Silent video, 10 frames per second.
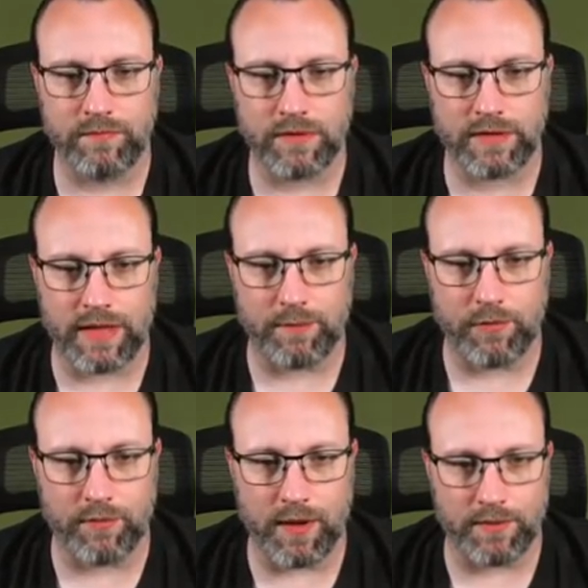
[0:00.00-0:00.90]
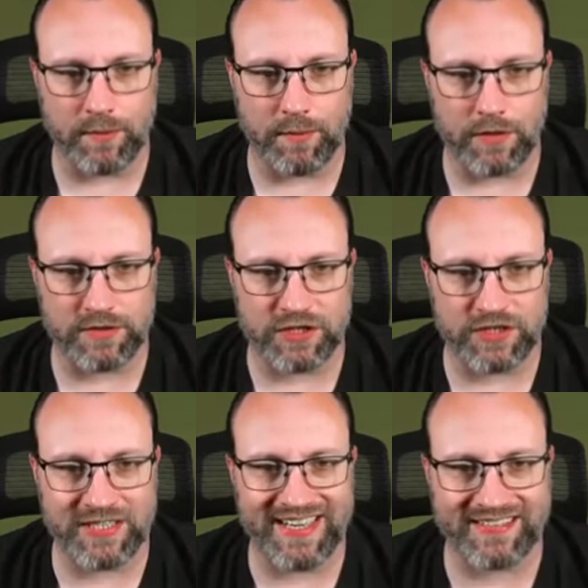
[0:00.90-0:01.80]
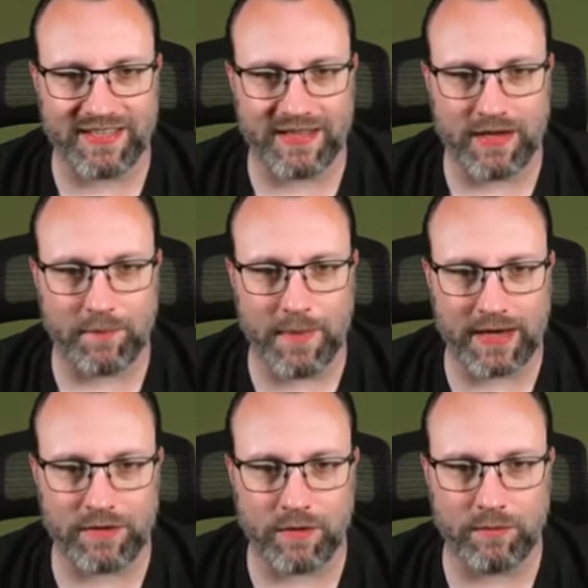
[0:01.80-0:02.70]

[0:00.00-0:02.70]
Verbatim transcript: Look at that move by Nebaltić. Gets in there, Magno.